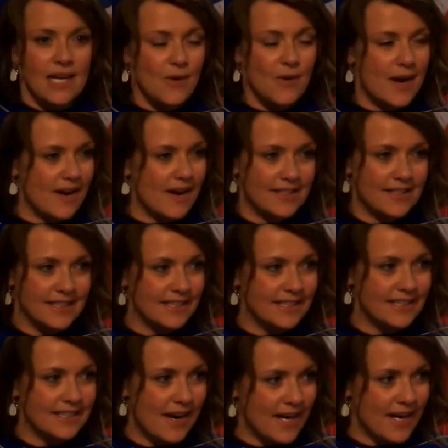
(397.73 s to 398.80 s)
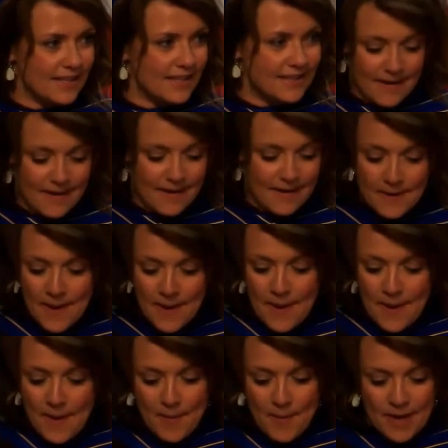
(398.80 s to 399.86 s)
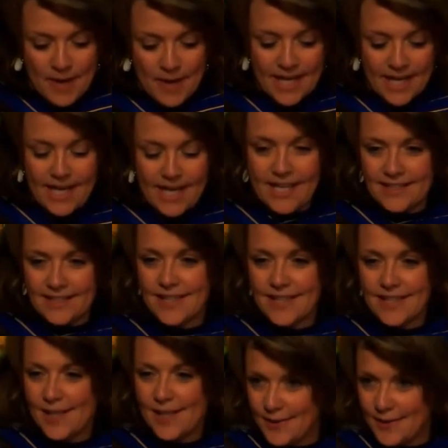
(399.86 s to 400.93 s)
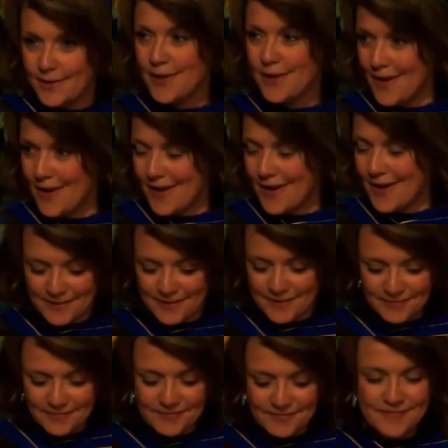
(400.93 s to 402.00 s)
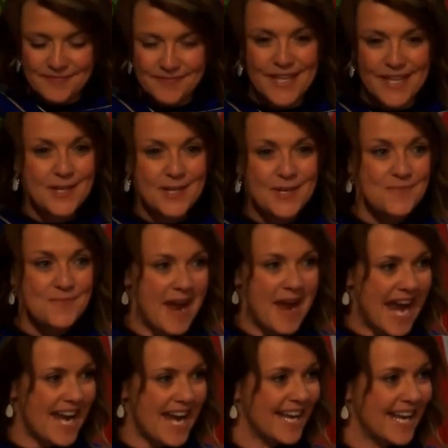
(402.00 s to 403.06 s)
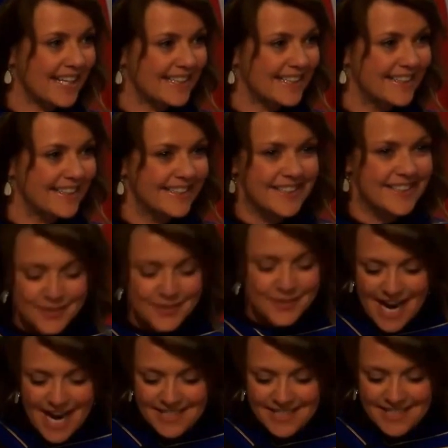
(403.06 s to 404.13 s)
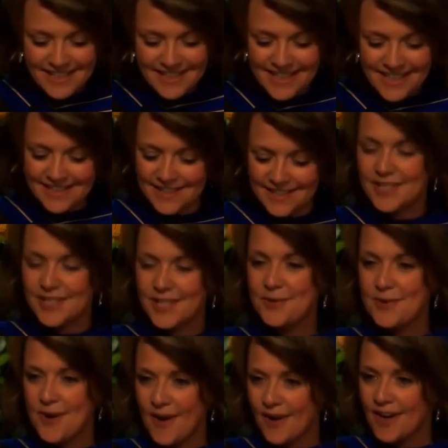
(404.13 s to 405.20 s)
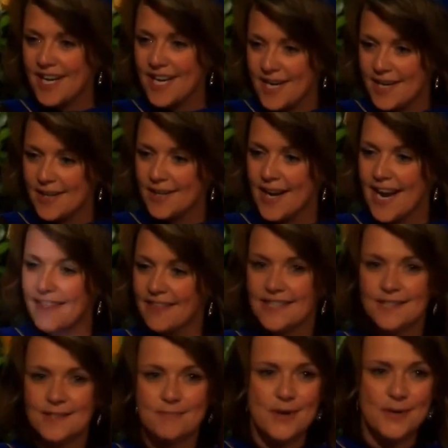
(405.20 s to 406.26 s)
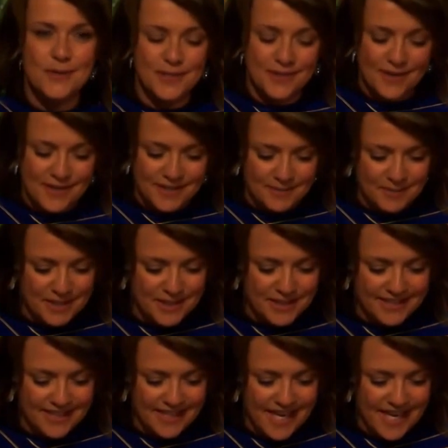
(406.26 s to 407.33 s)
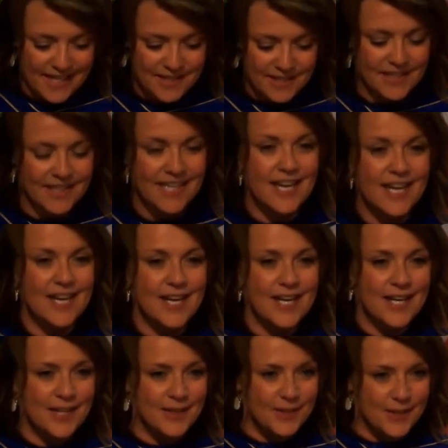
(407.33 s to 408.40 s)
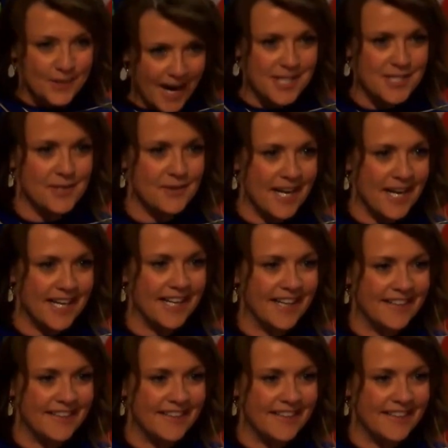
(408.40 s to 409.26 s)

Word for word: quite honestly scary as hell, but it is a huge honor. You made it! Congratulations, you are here at this most auspicious occasion. You're graduating.